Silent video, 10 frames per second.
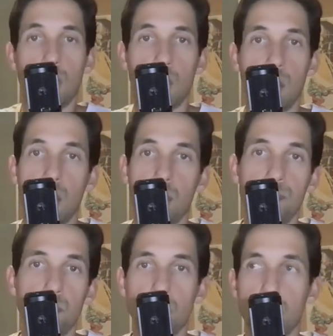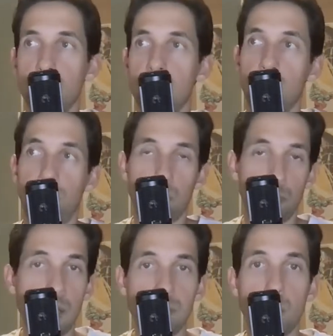you know, from
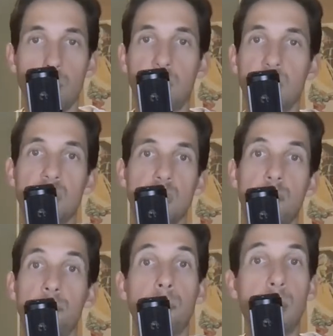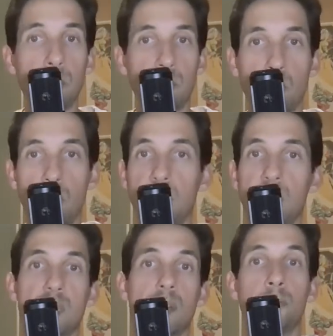private markets and then from public
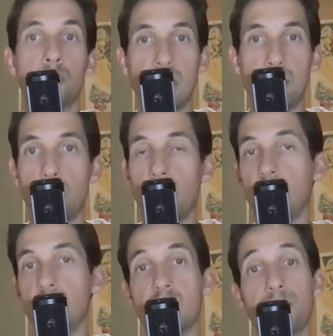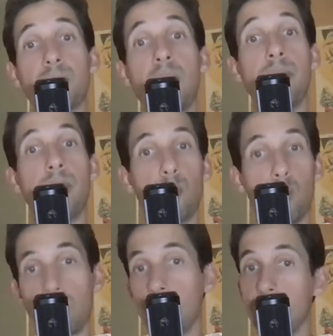markets and then from debt markets. And then
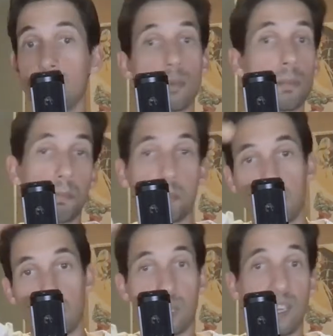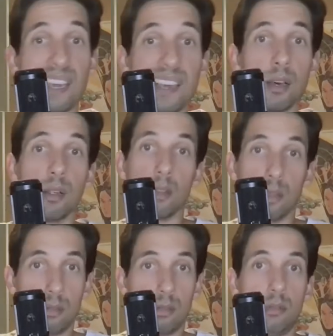we're going to kill
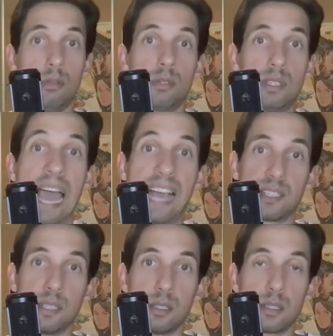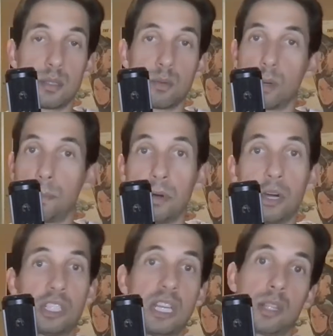taxis. We're going to
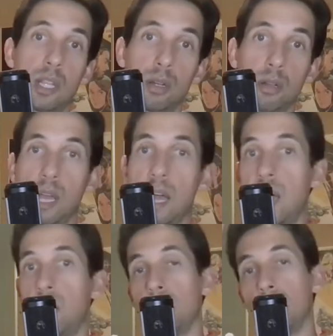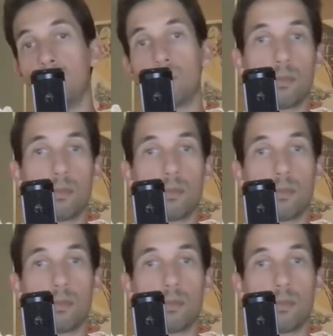push out the little guy. We'll